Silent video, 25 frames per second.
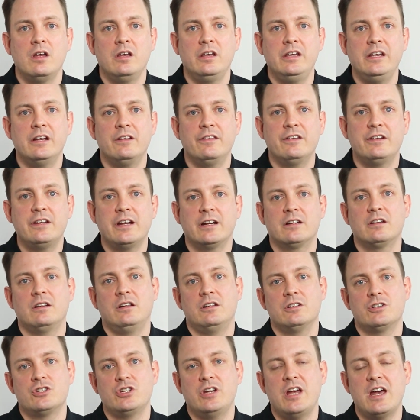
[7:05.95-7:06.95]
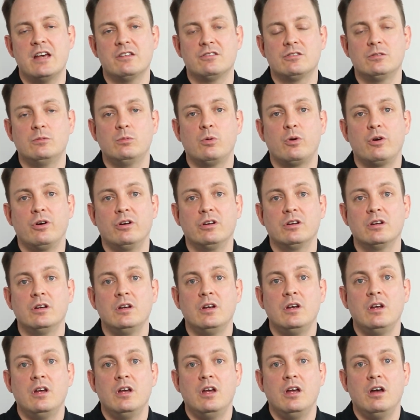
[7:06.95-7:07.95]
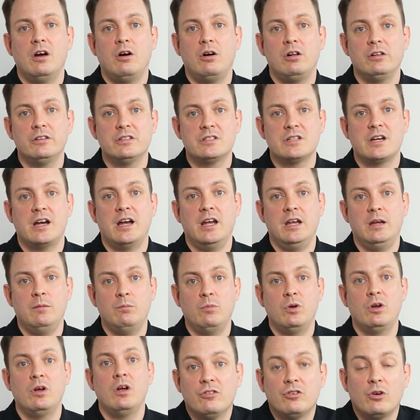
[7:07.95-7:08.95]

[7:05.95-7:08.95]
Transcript: Here the technology has to work all the time.